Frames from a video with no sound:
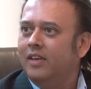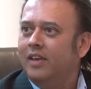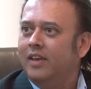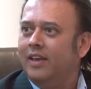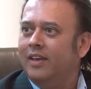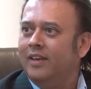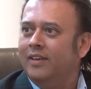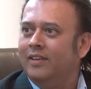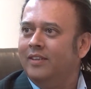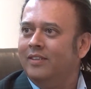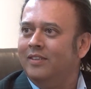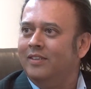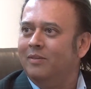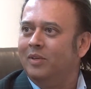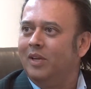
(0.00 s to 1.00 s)

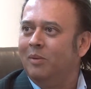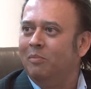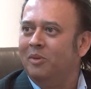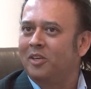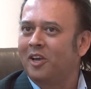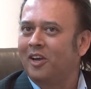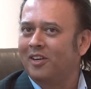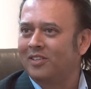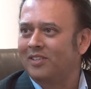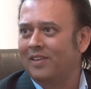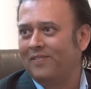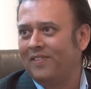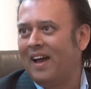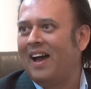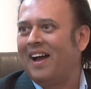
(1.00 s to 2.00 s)
And, and because
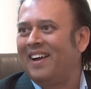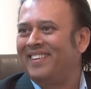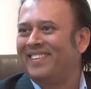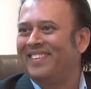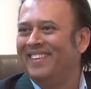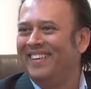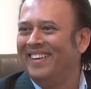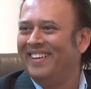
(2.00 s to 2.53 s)
of that,